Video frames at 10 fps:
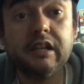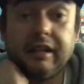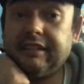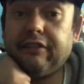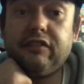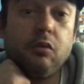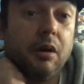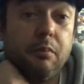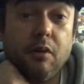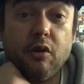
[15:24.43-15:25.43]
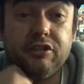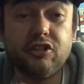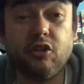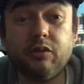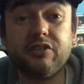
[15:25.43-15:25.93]
But I definitely want both,
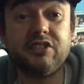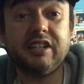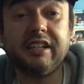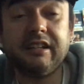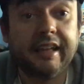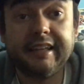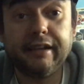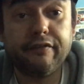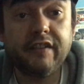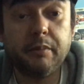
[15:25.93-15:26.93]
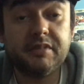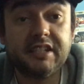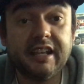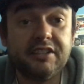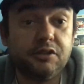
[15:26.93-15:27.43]
so we'll see. Like FM
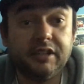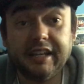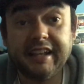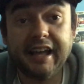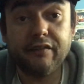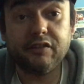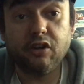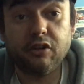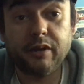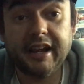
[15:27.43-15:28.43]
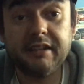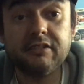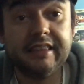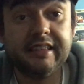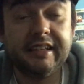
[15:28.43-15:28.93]
says, you can't have it all, right?
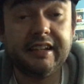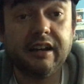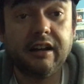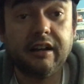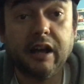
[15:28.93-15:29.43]
And then uh,